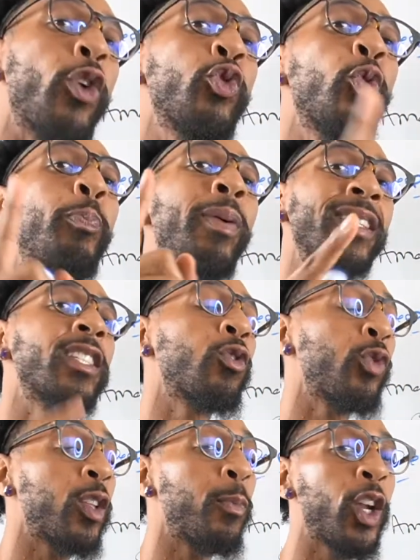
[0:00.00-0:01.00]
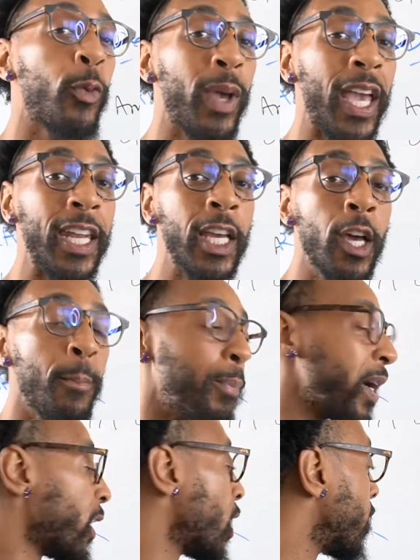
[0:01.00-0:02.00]
do business with the middleman,
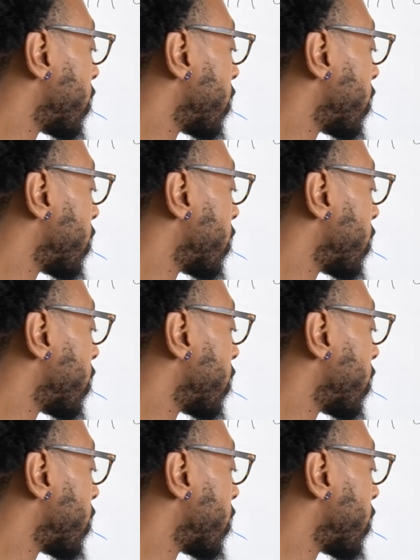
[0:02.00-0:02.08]
but